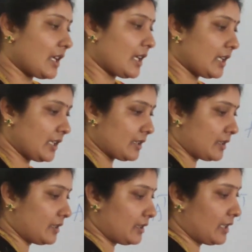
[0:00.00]

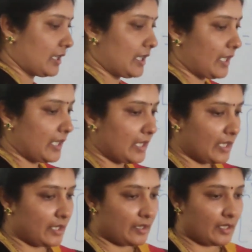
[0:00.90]
Here
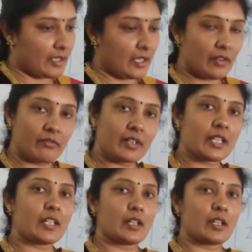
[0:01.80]
in every